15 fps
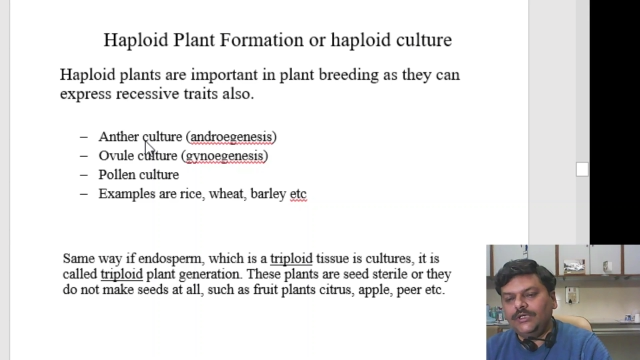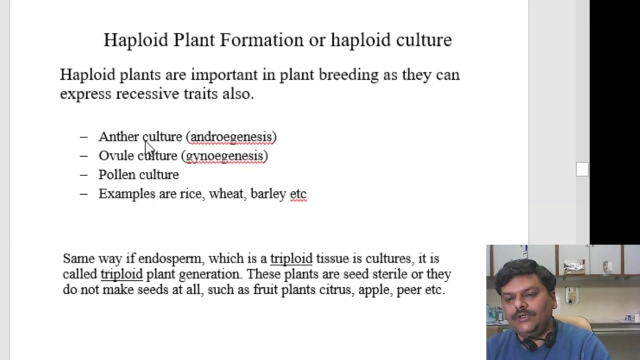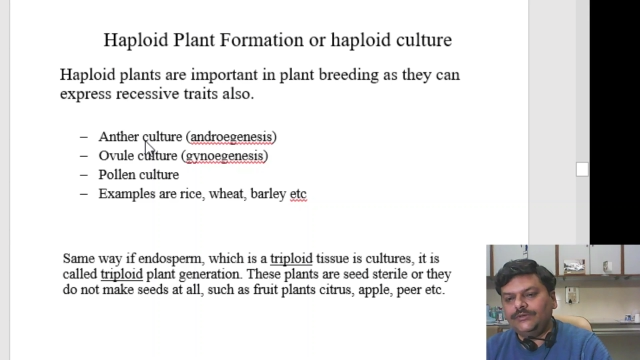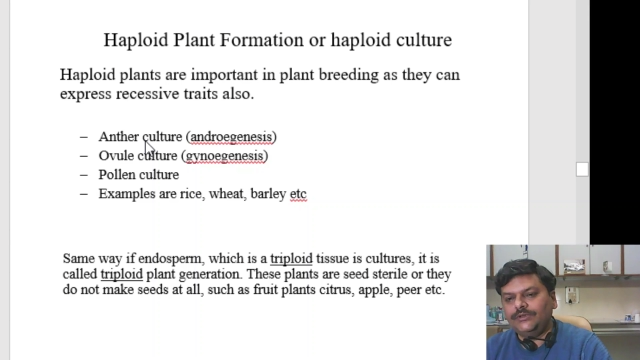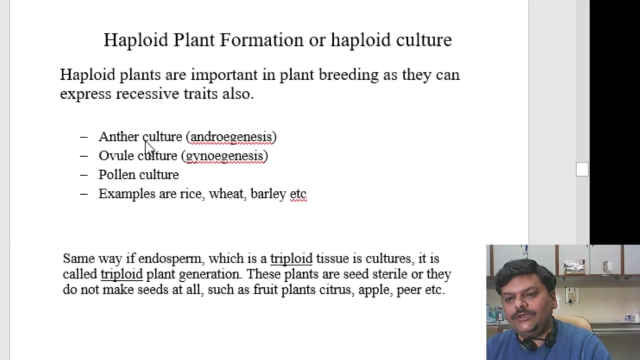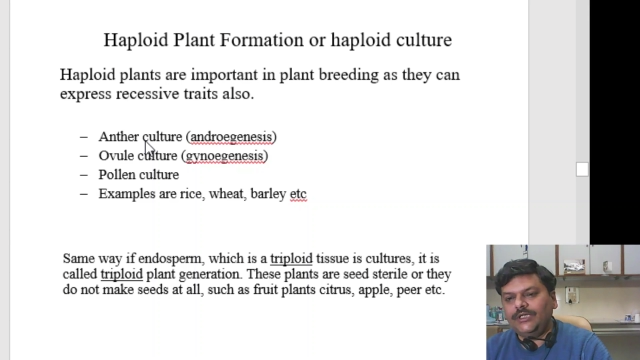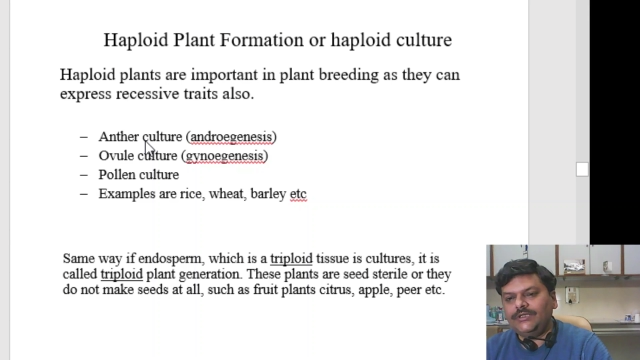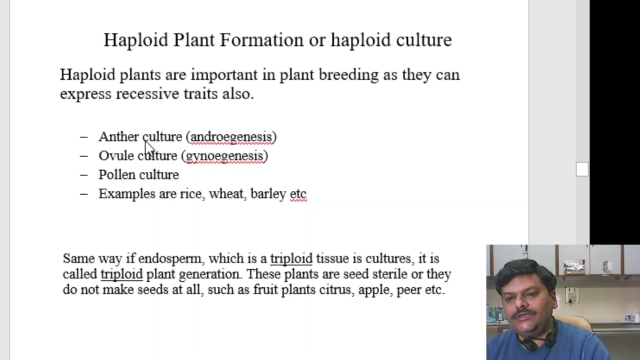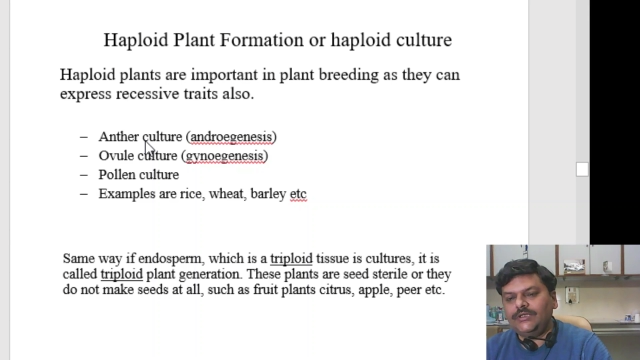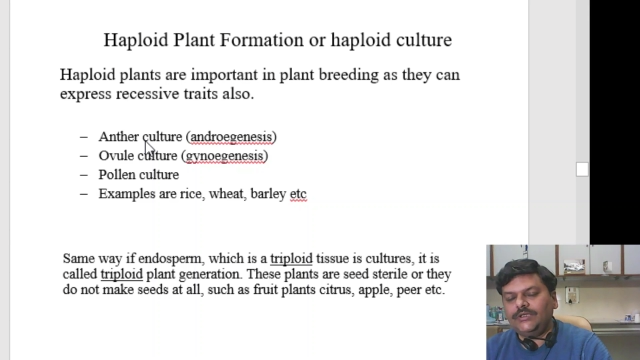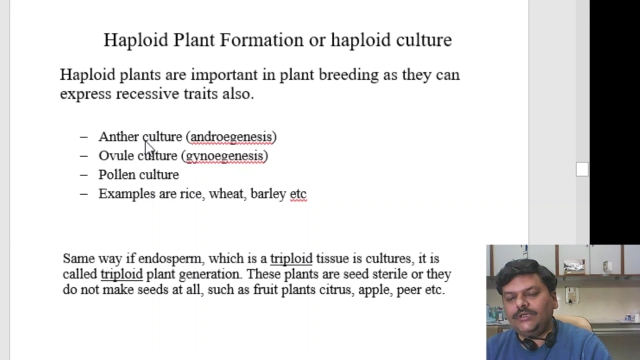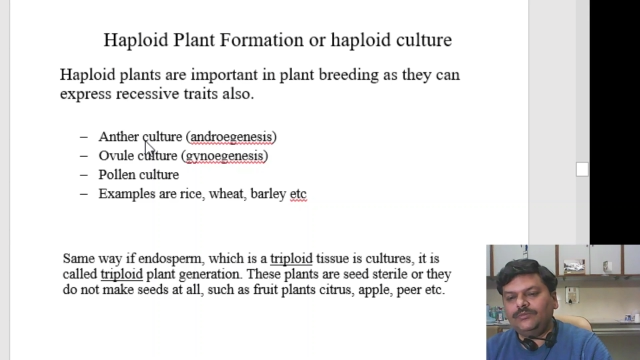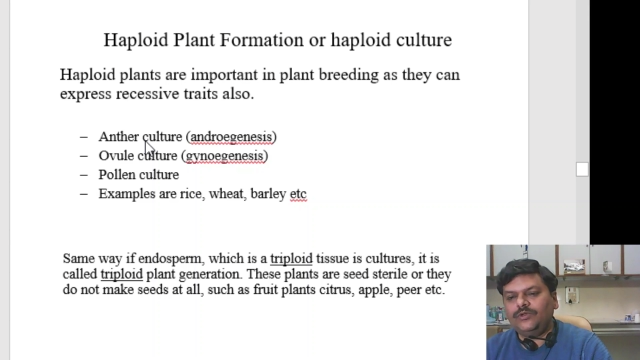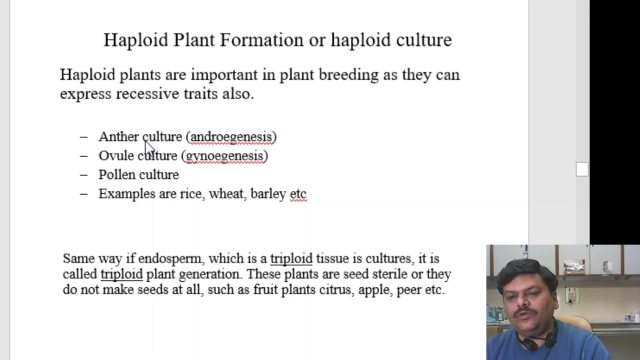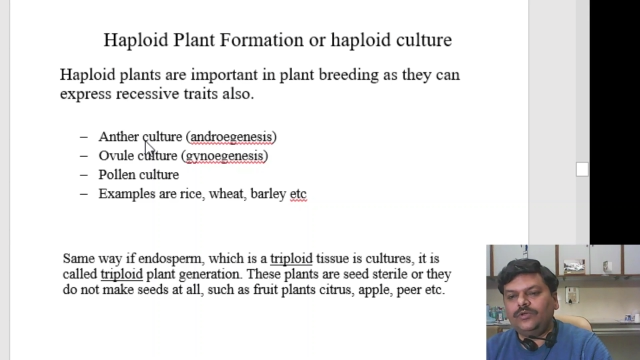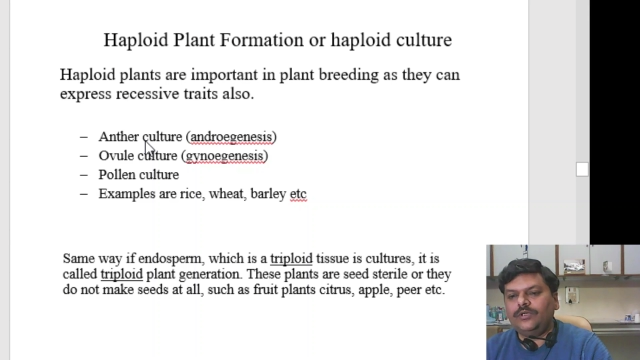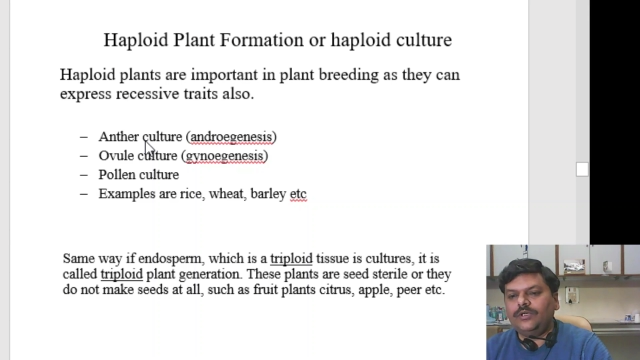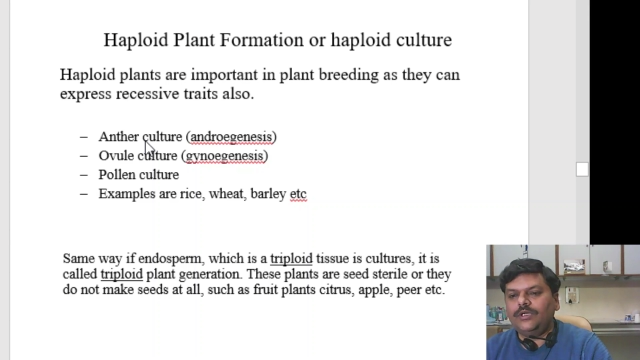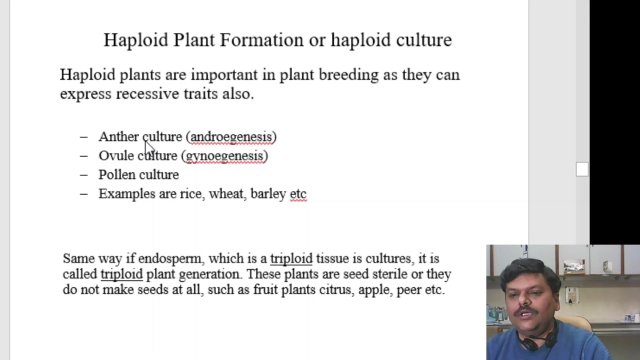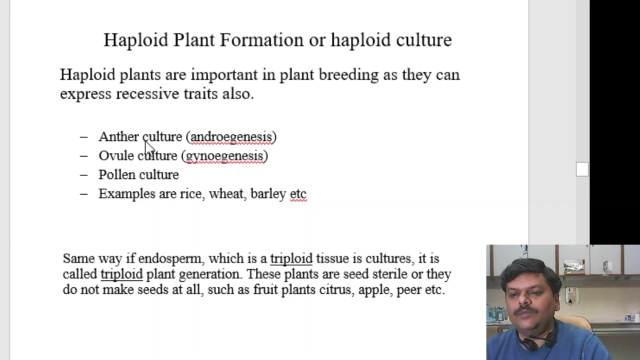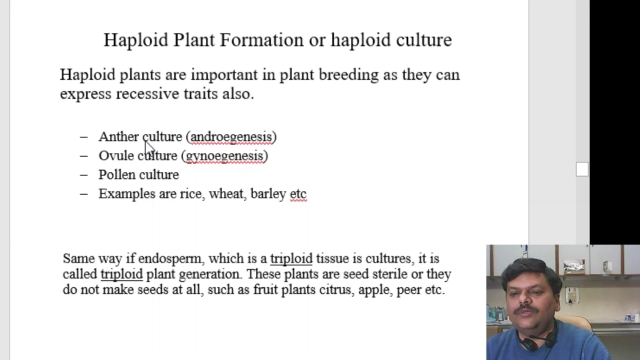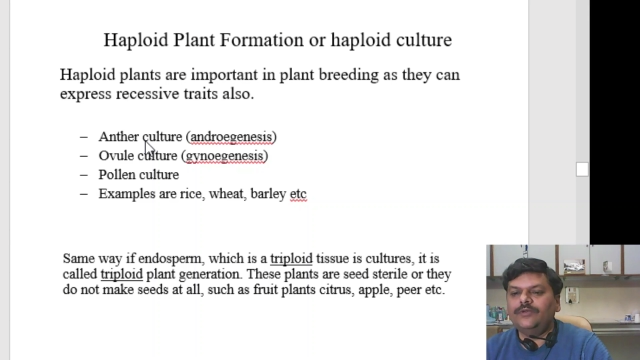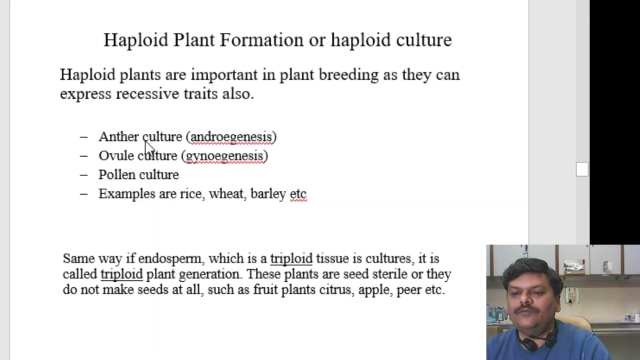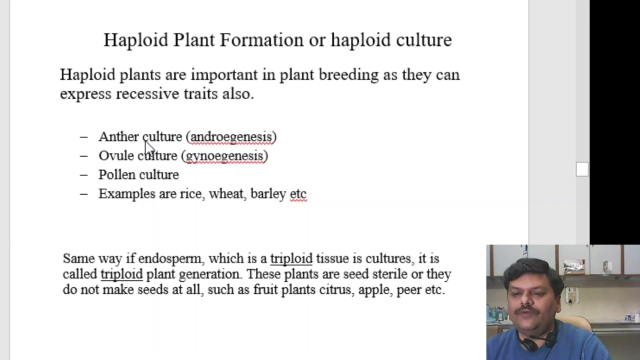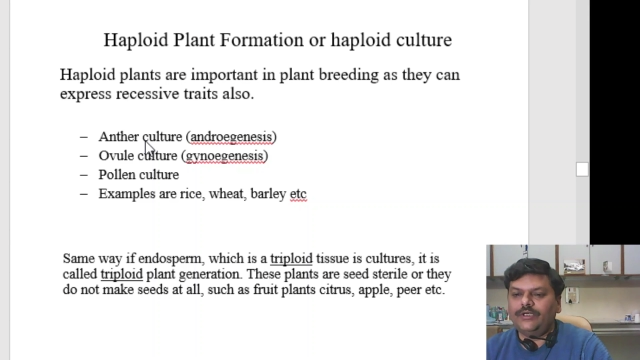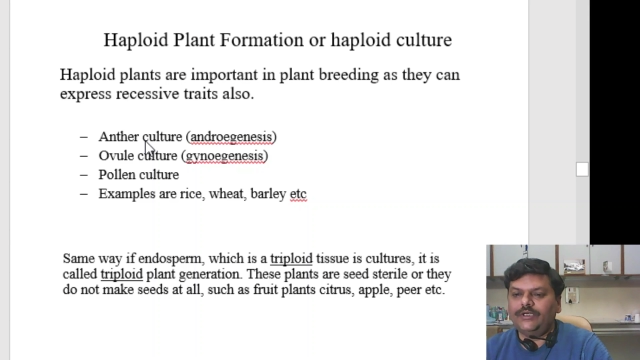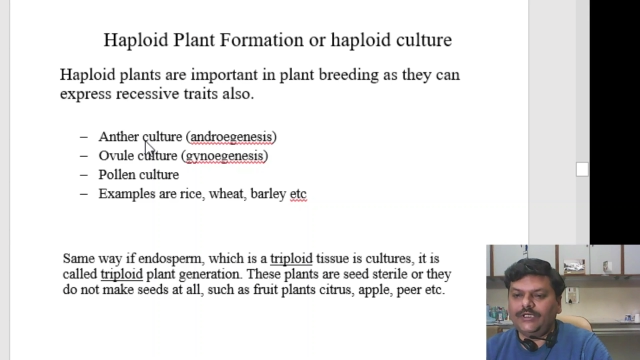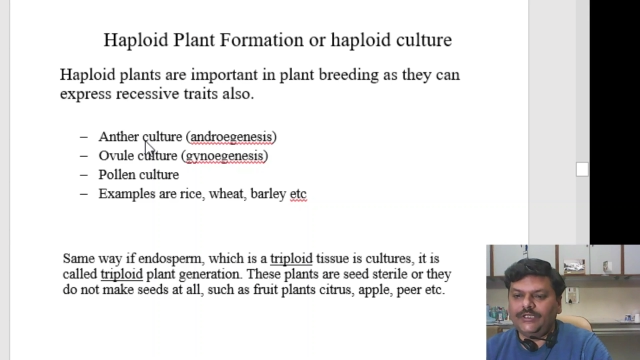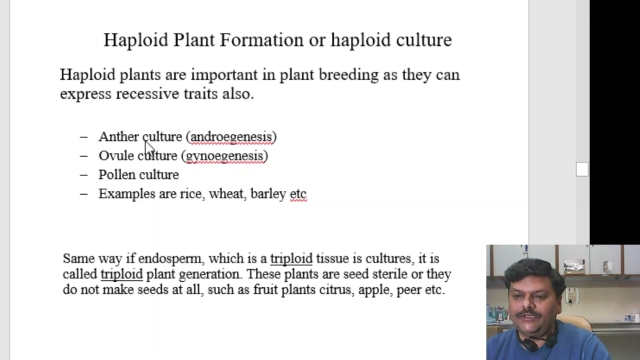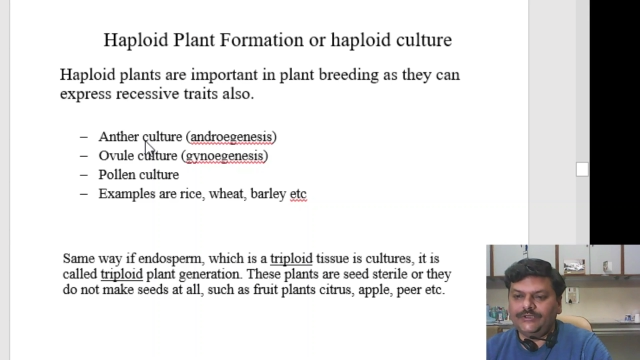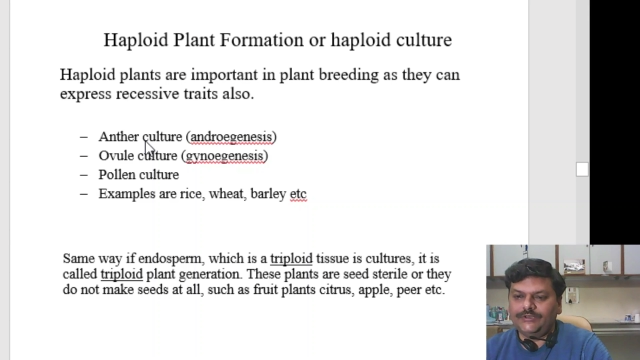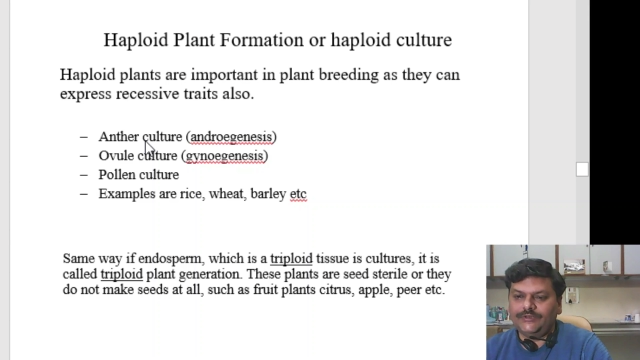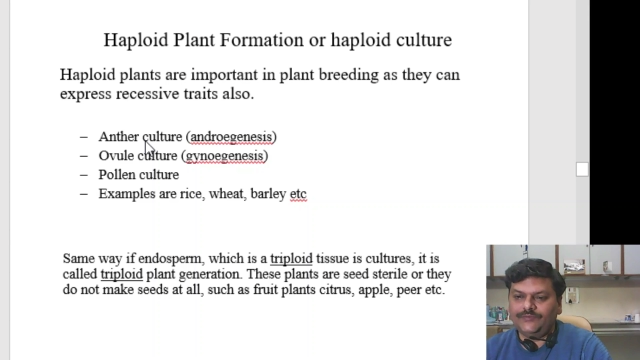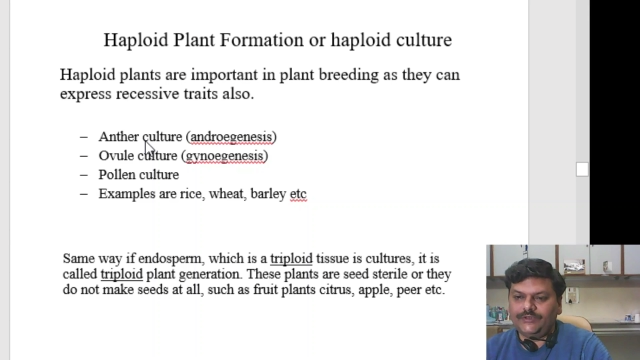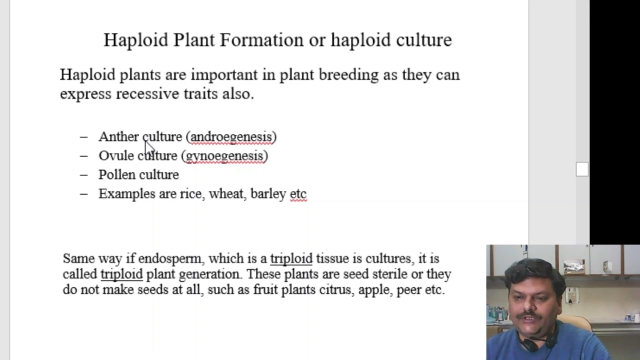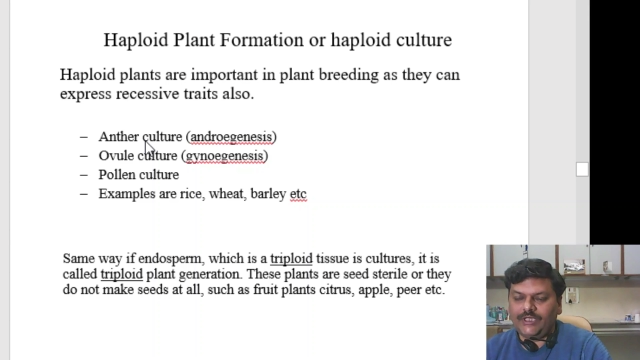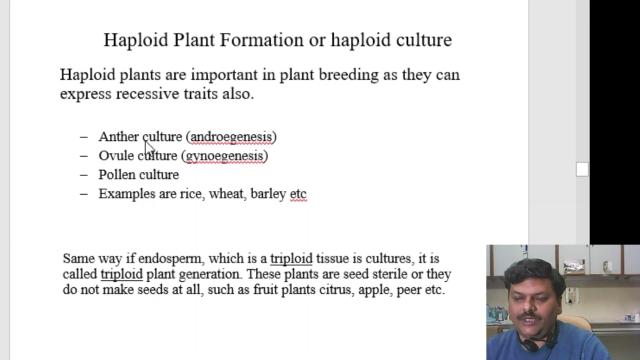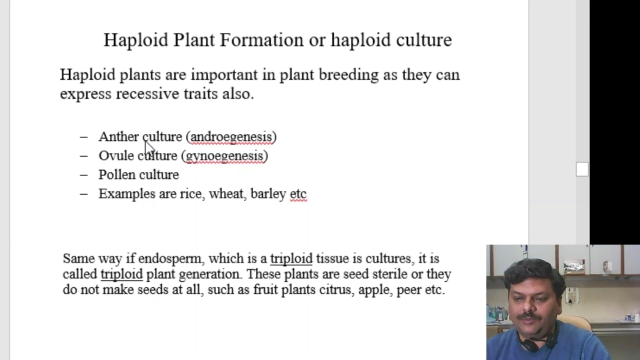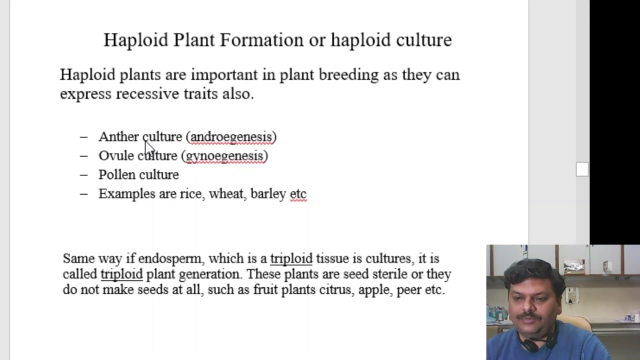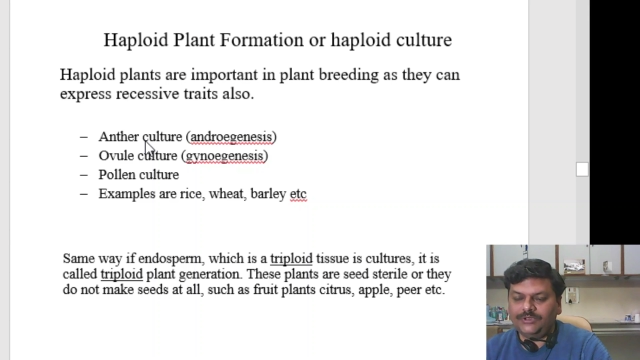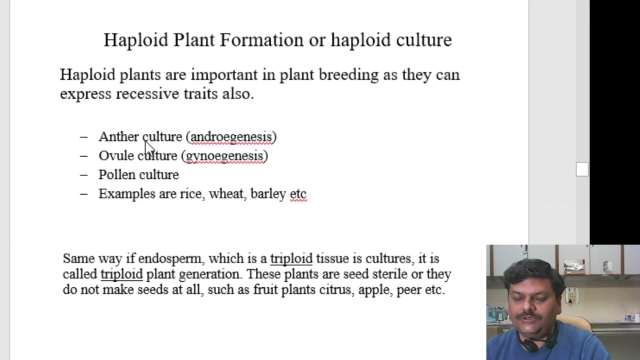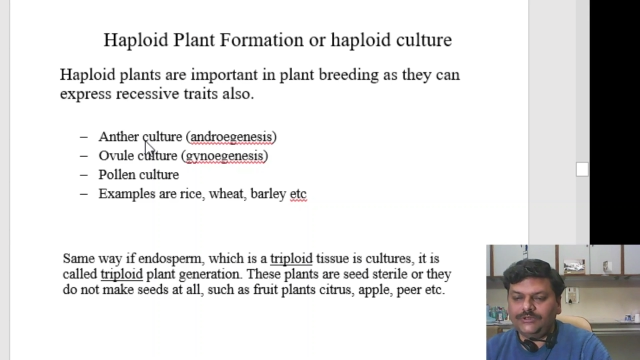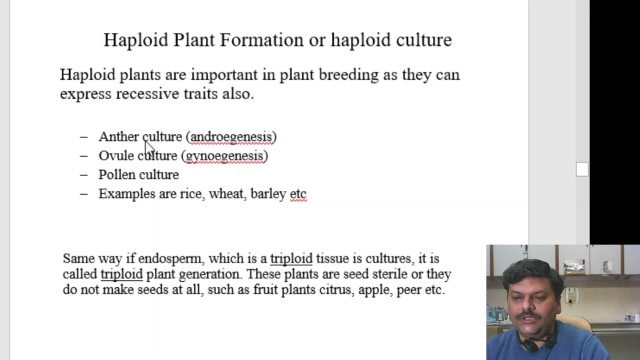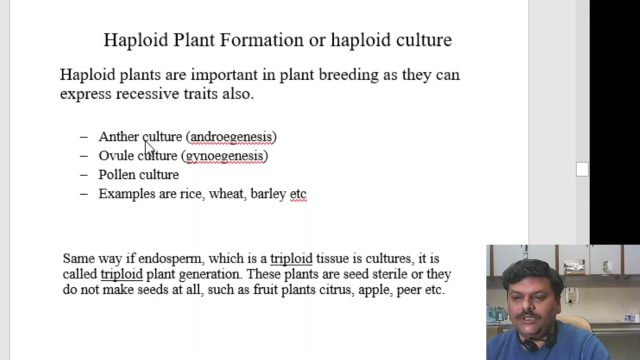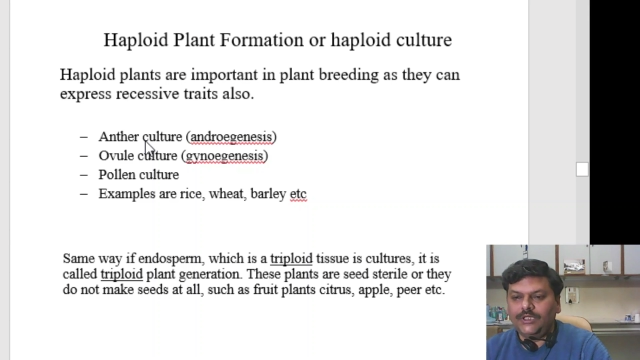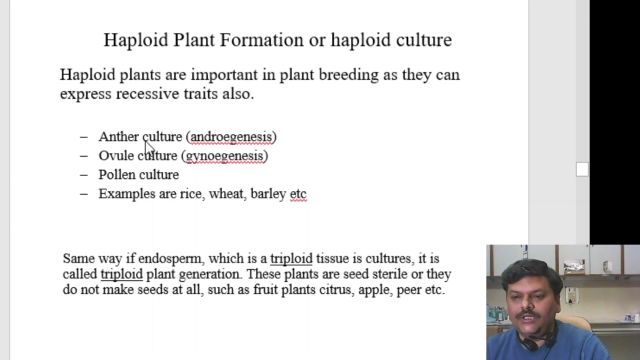so there is a term called double fertilization which happens.